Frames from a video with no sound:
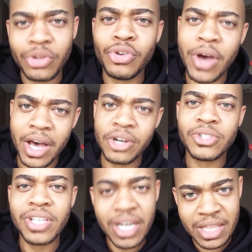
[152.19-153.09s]
You know, I
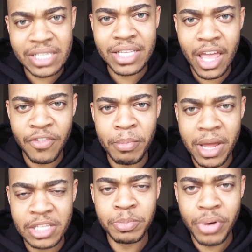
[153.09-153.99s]
understand that that's not
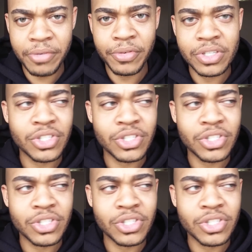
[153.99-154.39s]
everybody's preference.